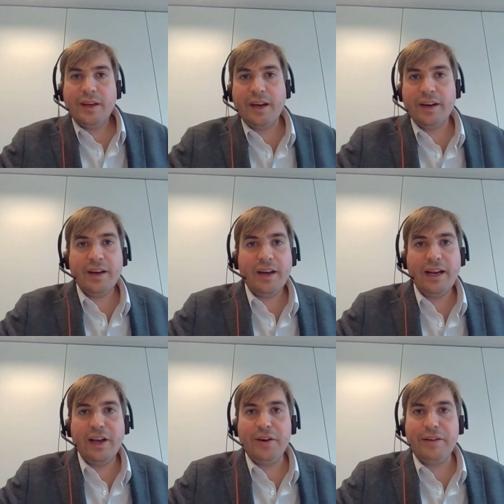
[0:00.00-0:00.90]
Uh,
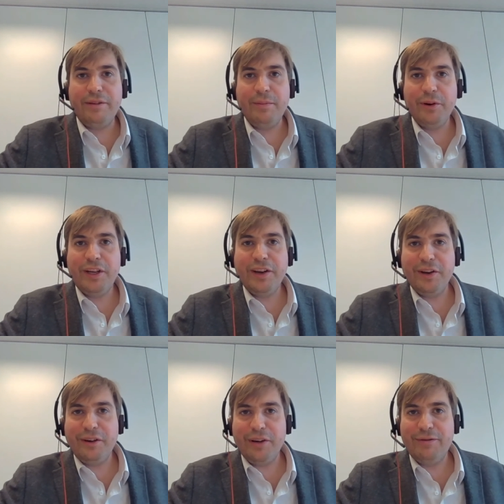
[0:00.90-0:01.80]
hello, everybody.
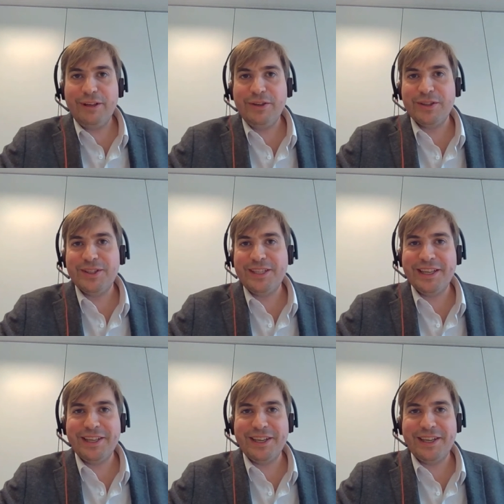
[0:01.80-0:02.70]
Ho hopefully, you can see
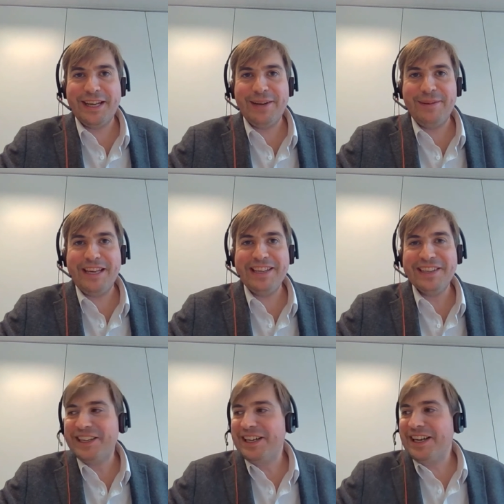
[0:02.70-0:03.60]
and, and hear me.
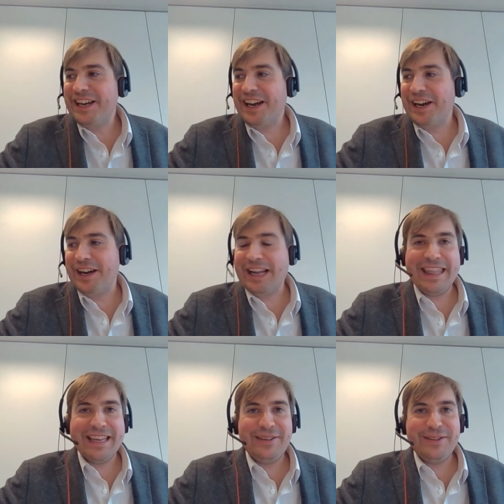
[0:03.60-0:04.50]
Uh, and
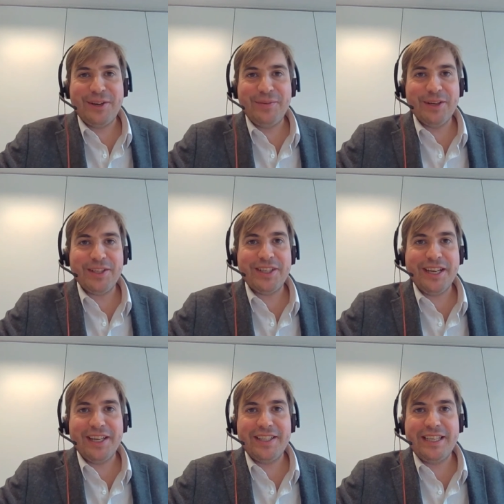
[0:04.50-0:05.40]
thank you so much,
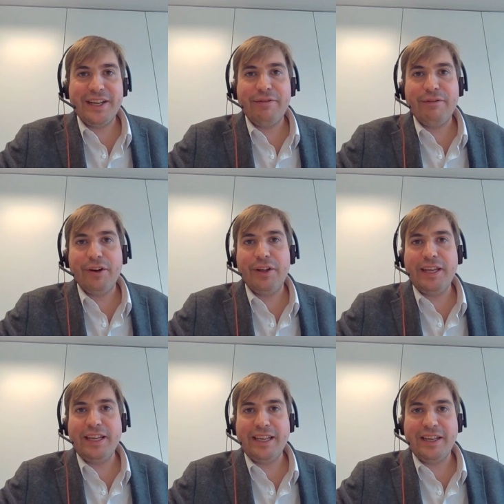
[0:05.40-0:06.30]
uh, Tina, for
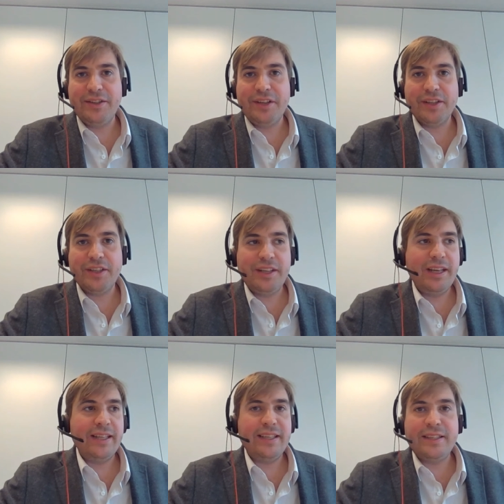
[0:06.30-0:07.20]
the introduction.
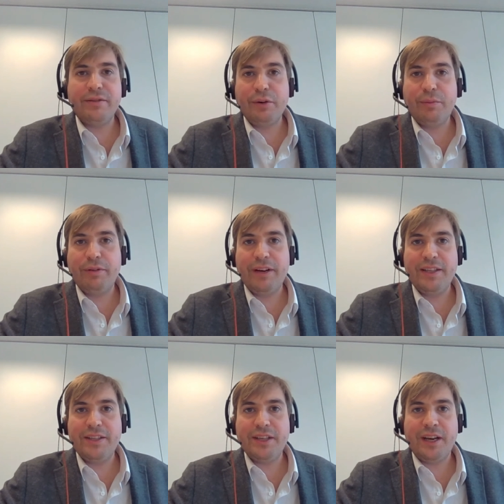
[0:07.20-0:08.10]
It, it's a real
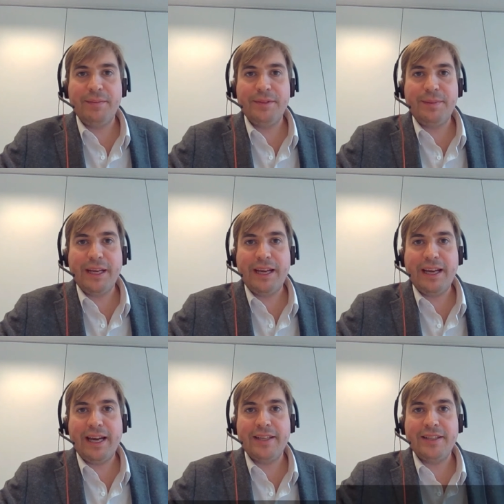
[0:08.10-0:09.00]
privilege um, to be here
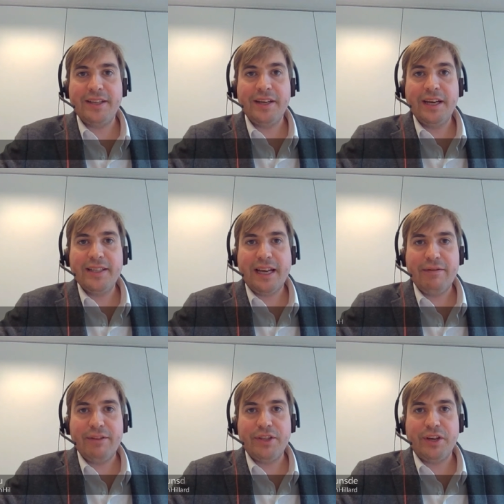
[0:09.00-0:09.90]
and to, to
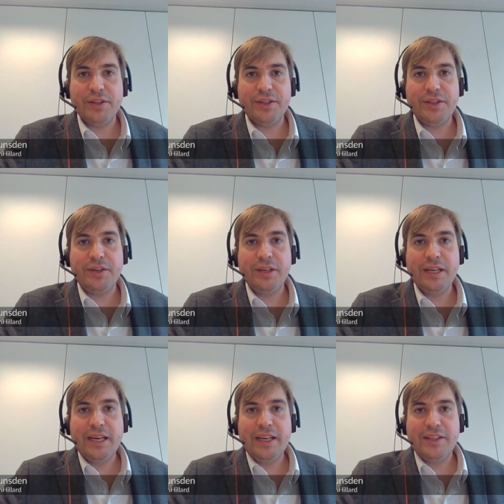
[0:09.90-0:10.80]
have the chance to,
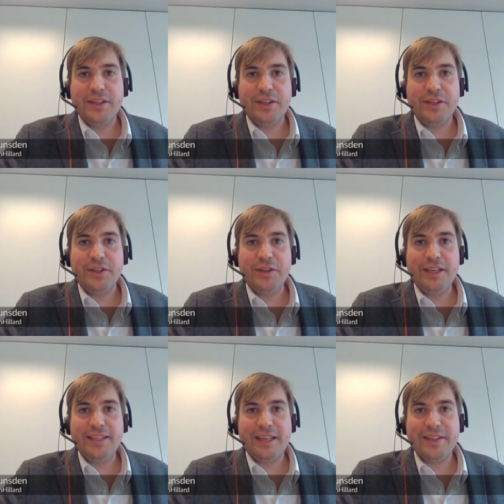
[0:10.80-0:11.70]
to, to do
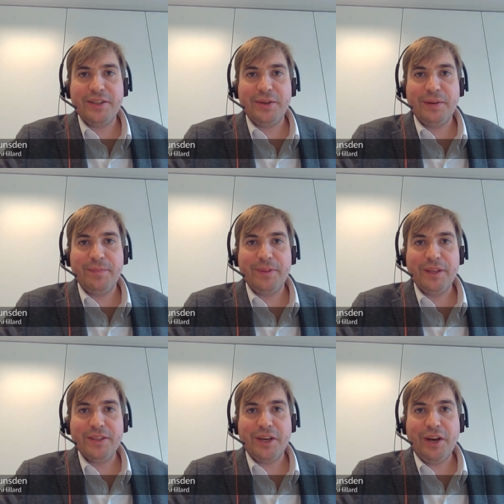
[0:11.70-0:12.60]
this and to, um,
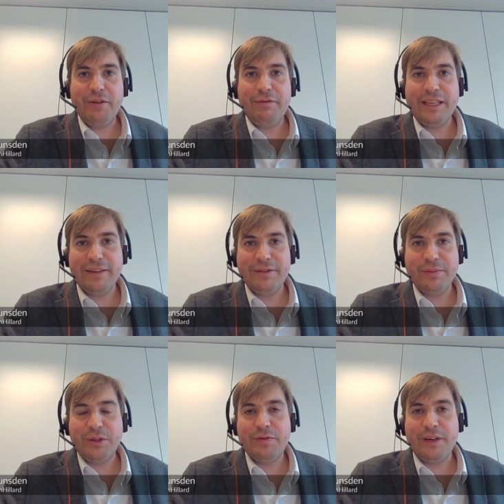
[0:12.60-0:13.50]
to hopefully give
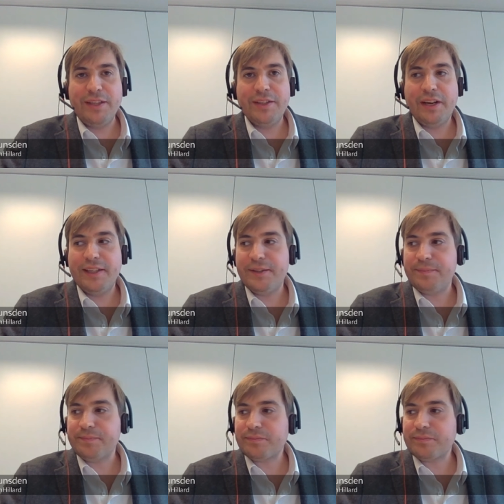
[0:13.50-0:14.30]
some useful insights